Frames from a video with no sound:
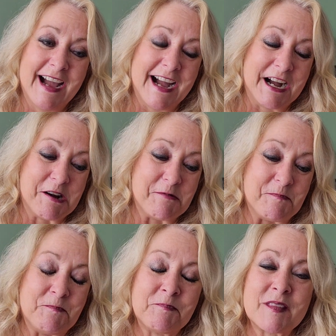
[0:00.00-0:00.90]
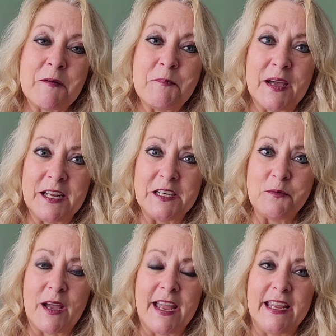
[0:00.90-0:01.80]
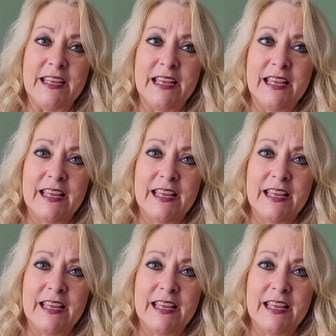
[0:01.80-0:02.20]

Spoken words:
But anyway,